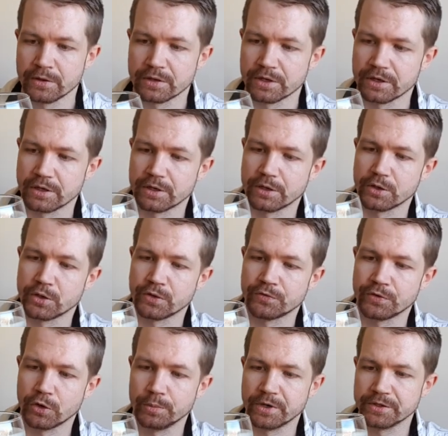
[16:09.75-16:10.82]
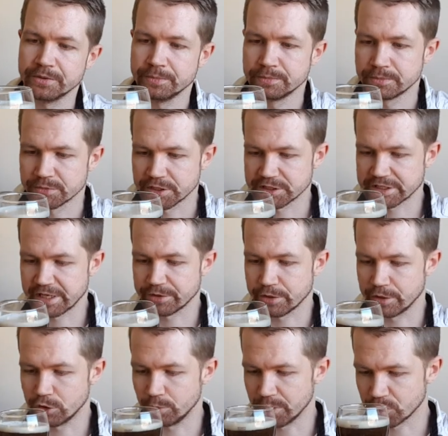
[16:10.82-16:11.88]
foam head. Let's get the
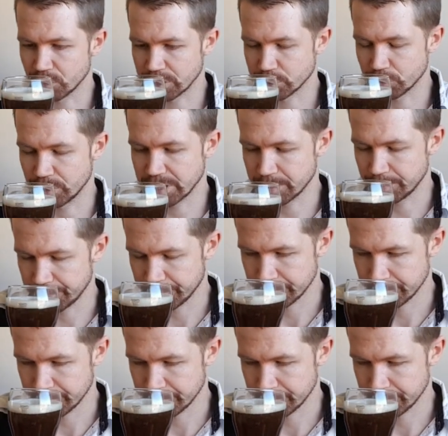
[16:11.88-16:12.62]
aroma quite quick.